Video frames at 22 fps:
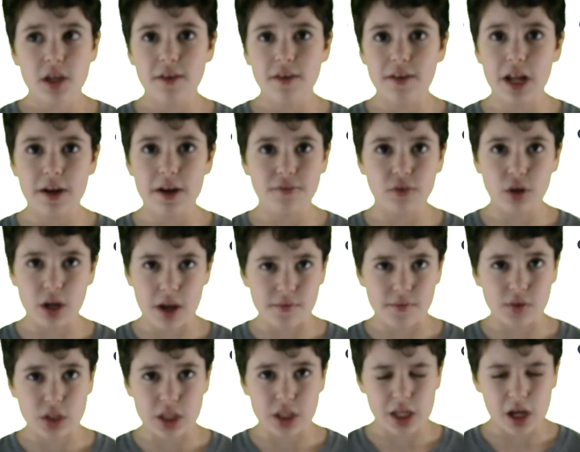and for
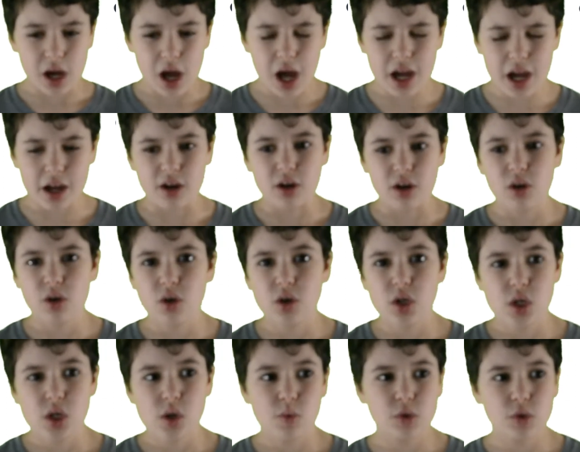everything higher,
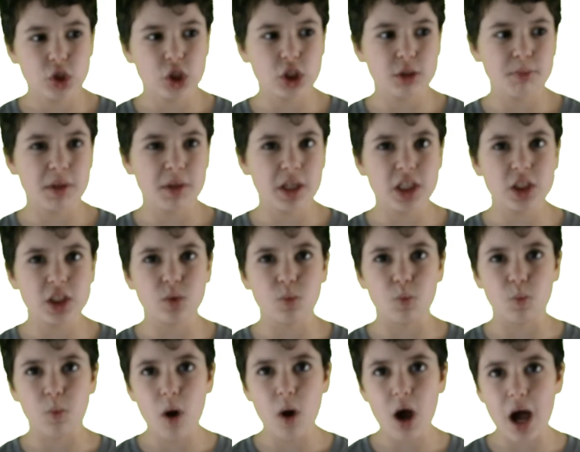which explains
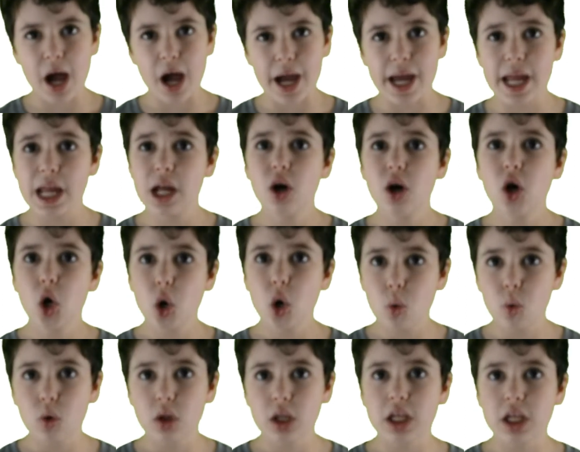why
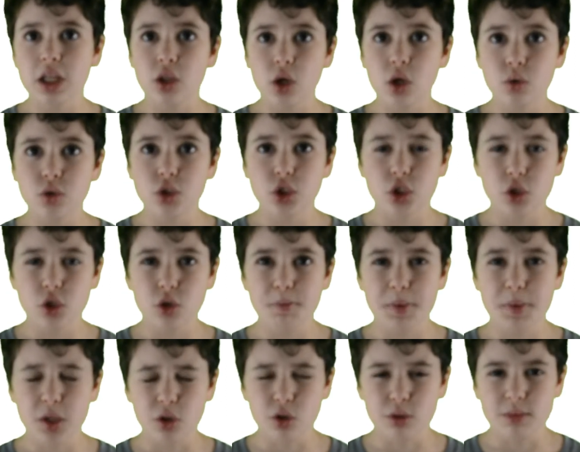only those two
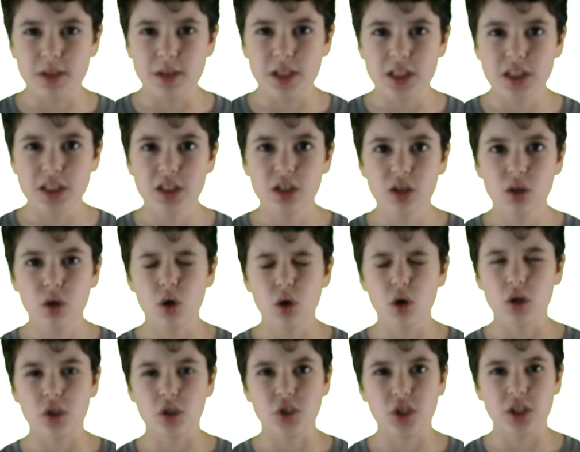pyramids
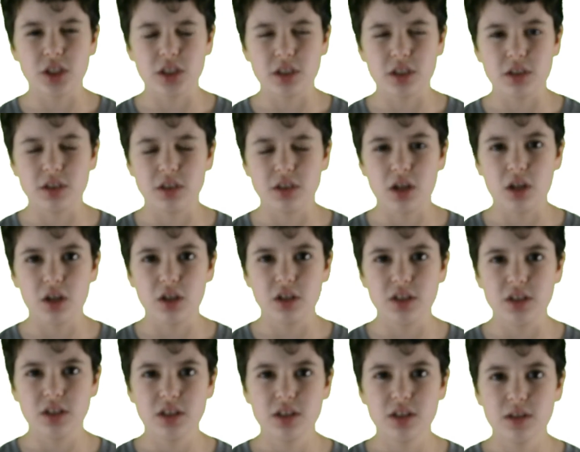are Johnson
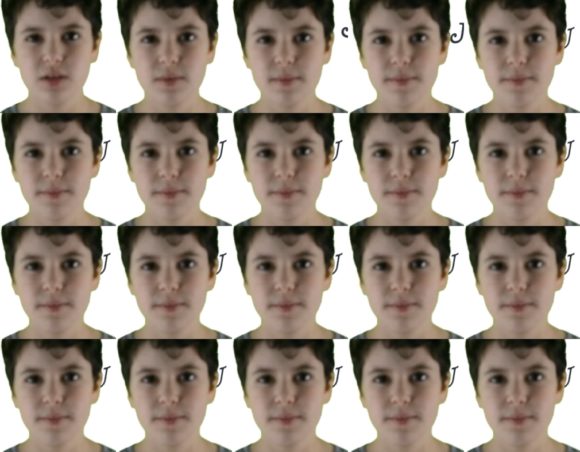solids.